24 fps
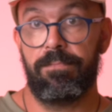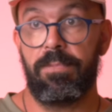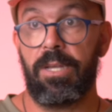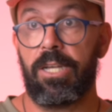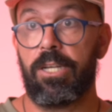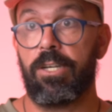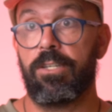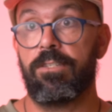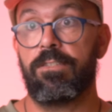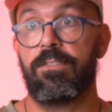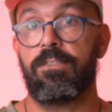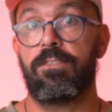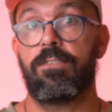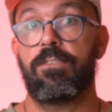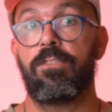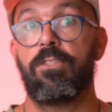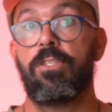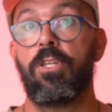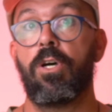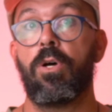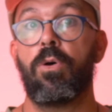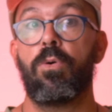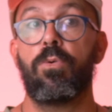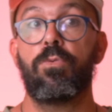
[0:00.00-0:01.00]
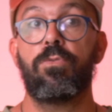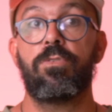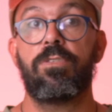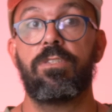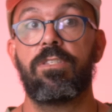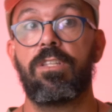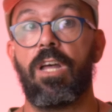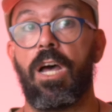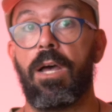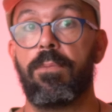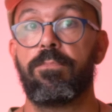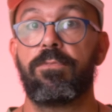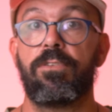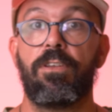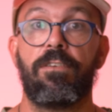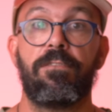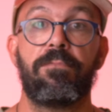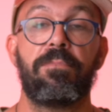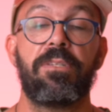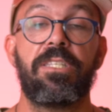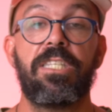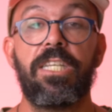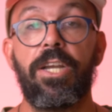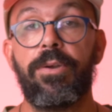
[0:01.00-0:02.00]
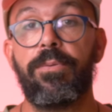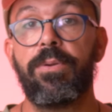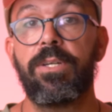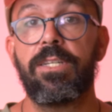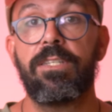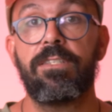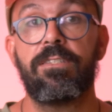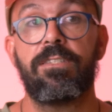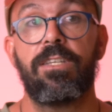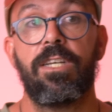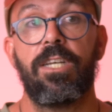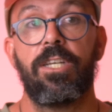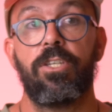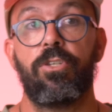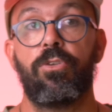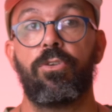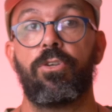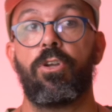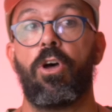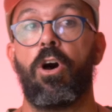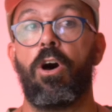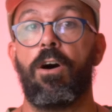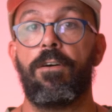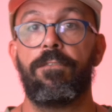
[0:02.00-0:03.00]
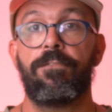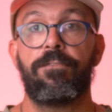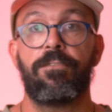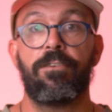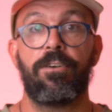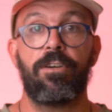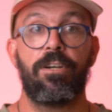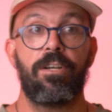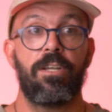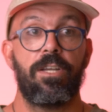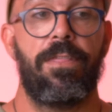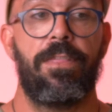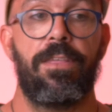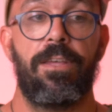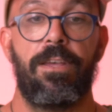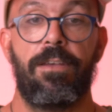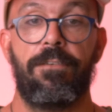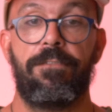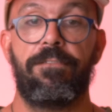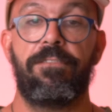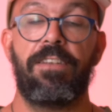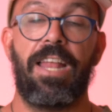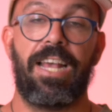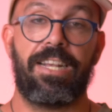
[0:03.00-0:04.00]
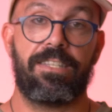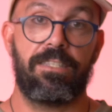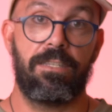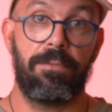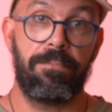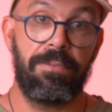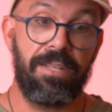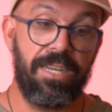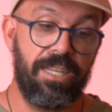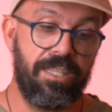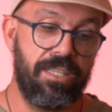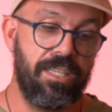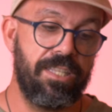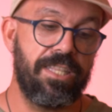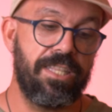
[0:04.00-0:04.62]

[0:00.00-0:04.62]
because those types of materials don't offer the flexibility